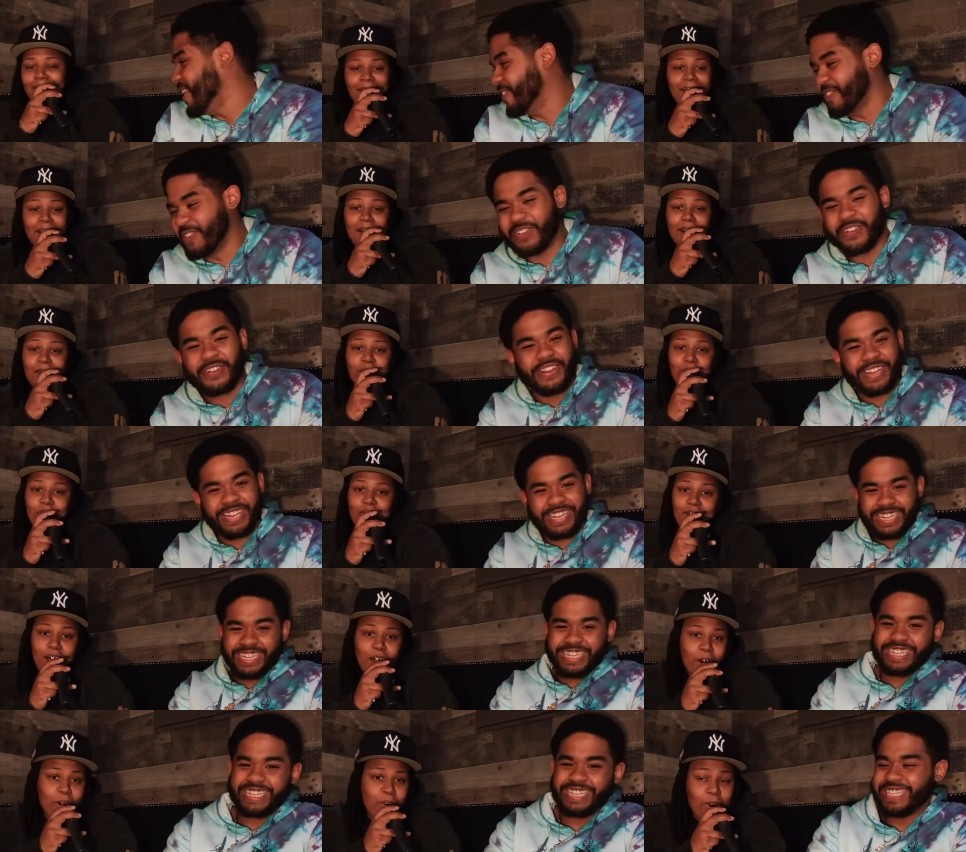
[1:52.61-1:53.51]
Speaker 1: it's gonna
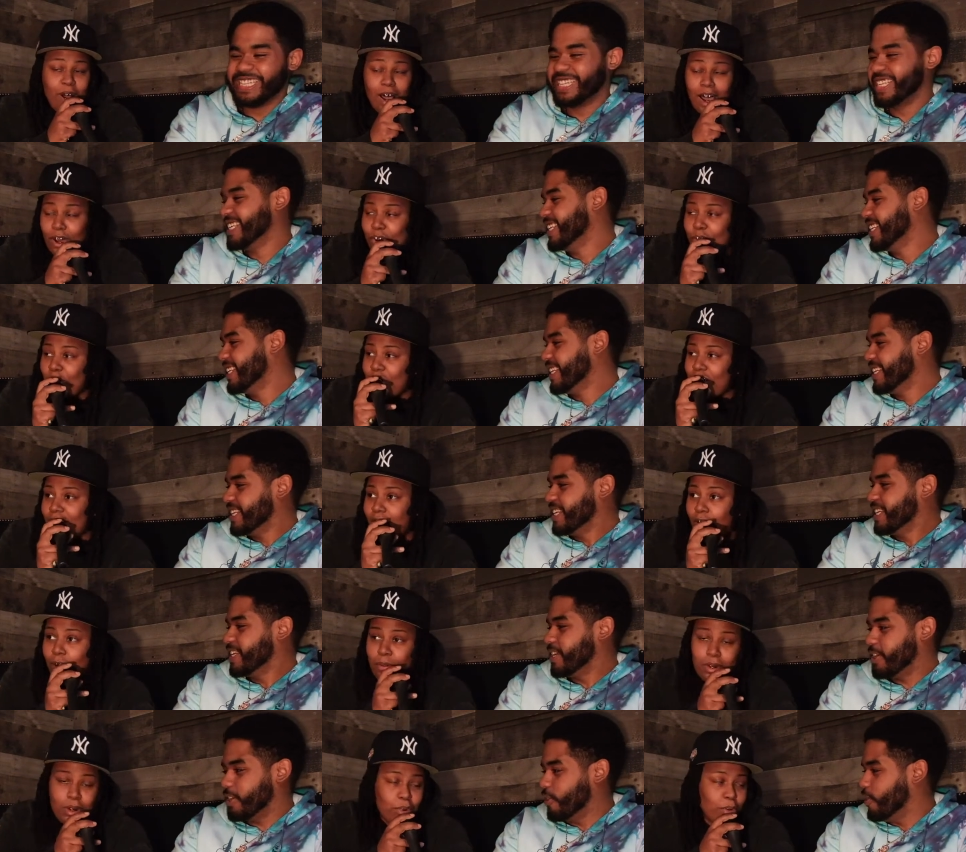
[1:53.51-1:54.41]
take a while though, cause
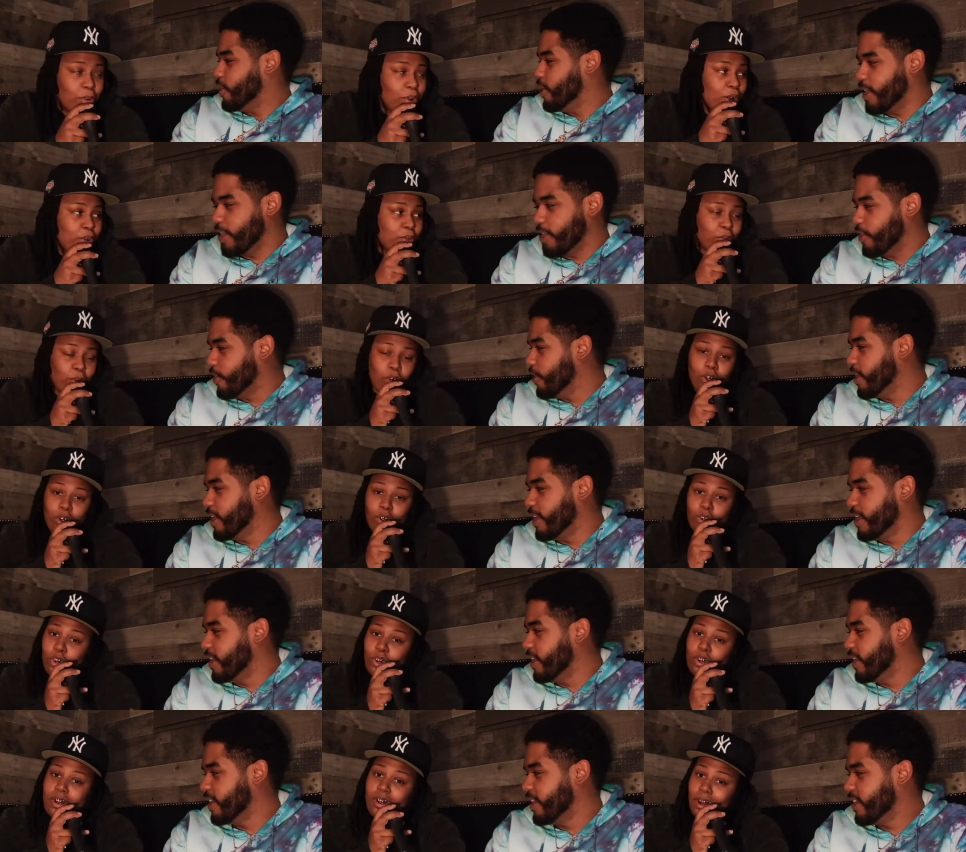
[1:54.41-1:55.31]
I've been doing this for a
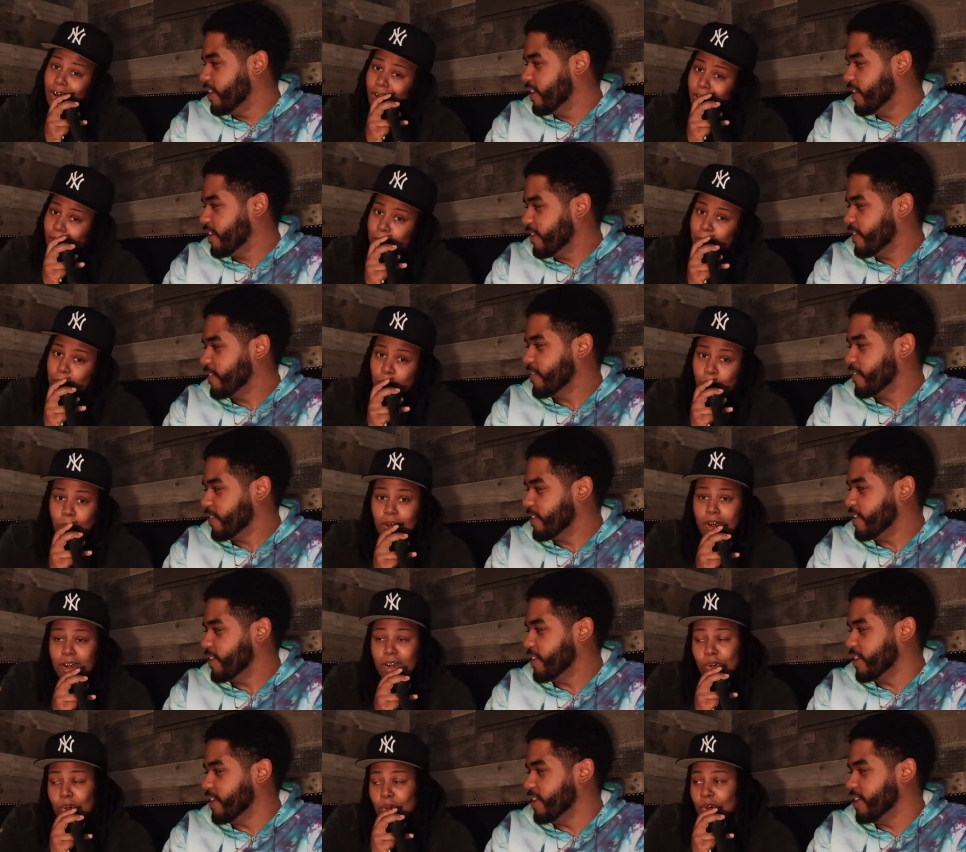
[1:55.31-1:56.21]
long time, bro. I
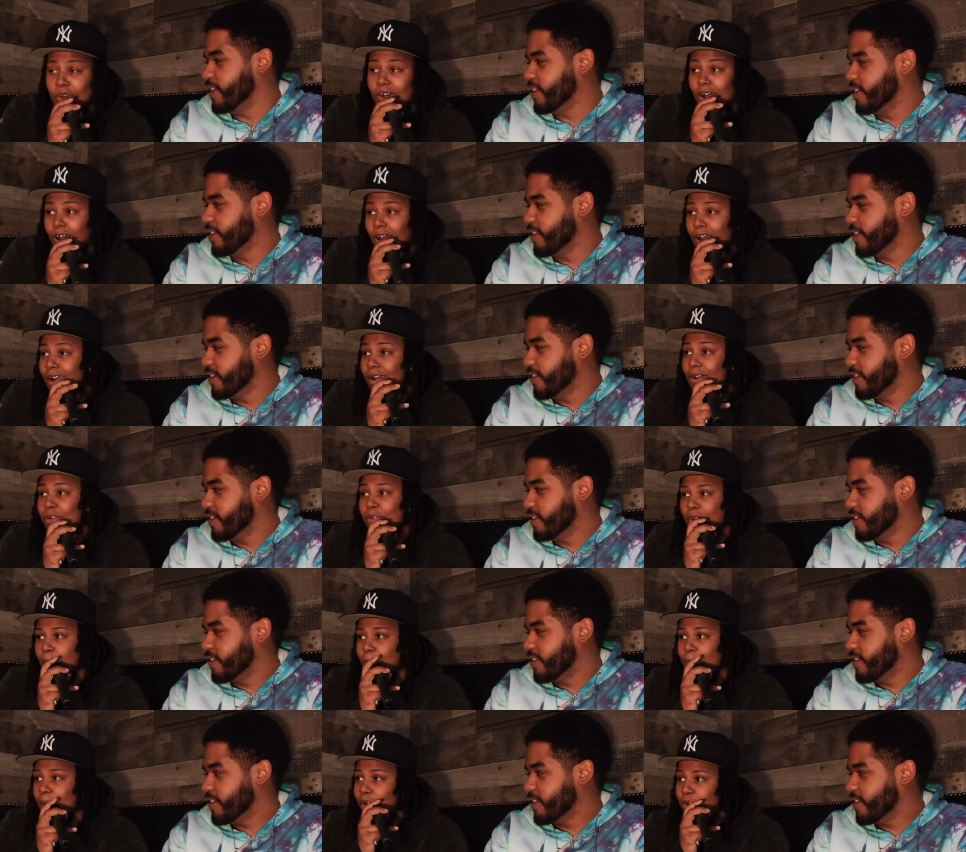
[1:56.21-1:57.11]
ain't gonna lie. You
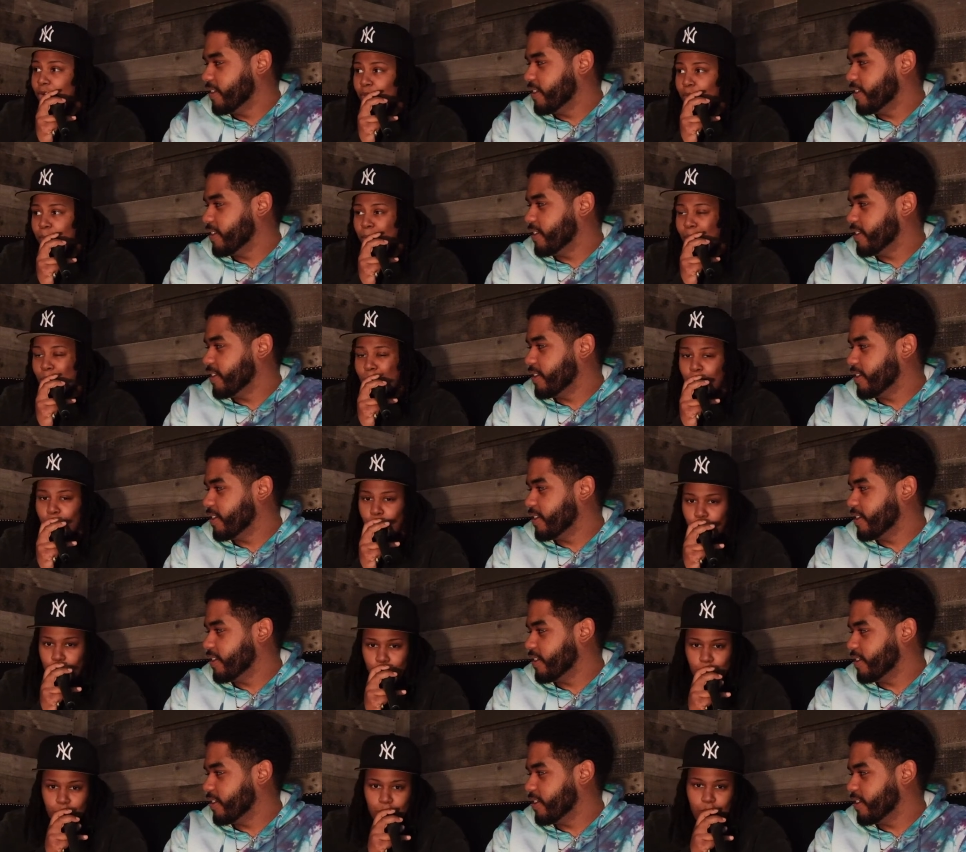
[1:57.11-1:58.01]
feel me? I'm from Mount
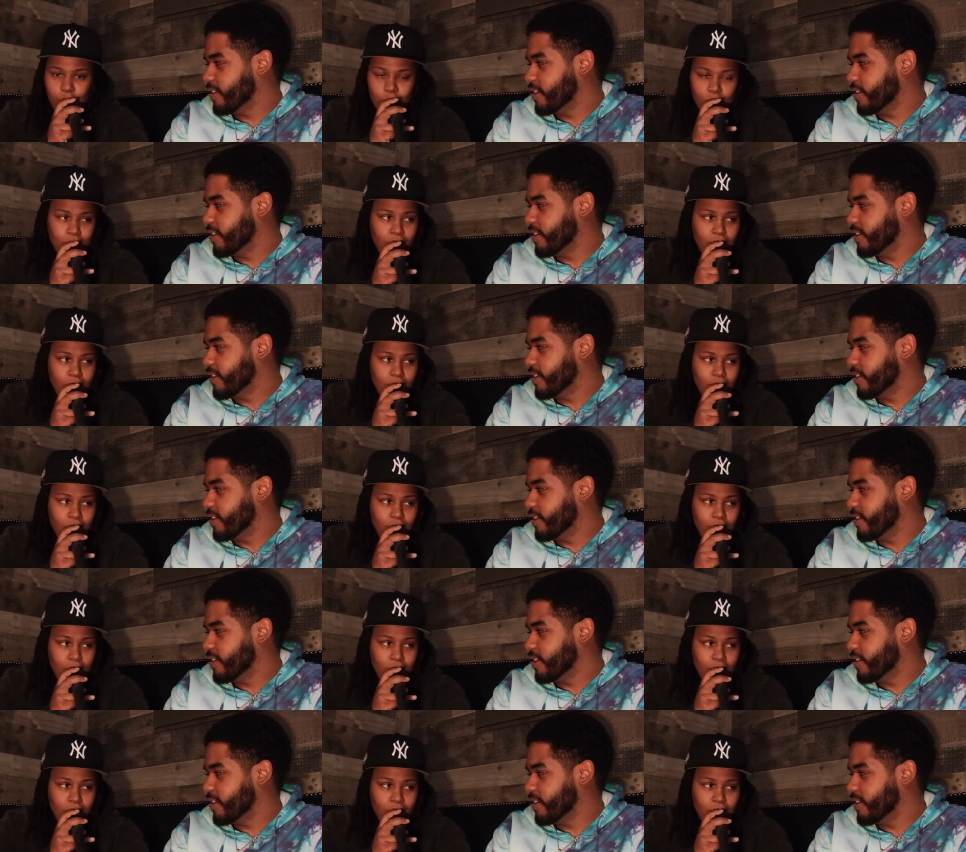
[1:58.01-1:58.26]
Vernon, New York.